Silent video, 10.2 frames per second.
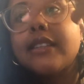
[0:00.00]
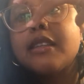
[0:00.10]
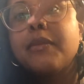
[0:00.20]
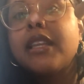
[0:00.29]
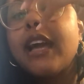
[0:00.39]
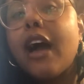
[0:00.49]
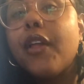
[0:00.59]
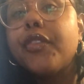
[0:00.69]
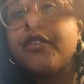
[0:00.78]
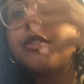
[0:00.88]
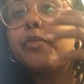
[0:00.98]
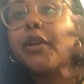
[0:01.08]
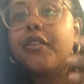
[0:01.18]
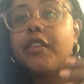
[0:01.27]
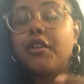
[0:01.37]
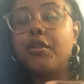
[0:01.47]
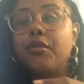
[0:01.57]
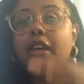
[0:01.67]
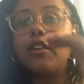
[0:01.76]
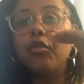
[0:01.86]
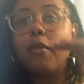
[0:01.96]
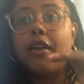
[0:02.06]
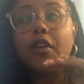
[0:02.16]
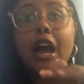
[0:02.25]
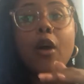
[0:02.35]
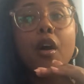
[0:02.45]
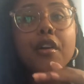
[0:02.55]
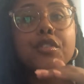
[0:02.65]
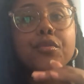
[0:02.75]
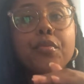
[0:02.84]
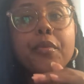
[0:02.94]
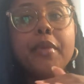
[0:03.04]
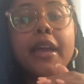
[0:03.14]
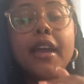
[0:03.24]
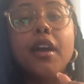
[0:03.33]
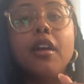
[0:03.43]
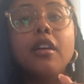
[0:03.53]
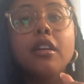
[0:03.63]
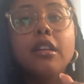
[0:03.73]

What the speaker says: Something out there is bigger than you, that no matter how hard you prepare,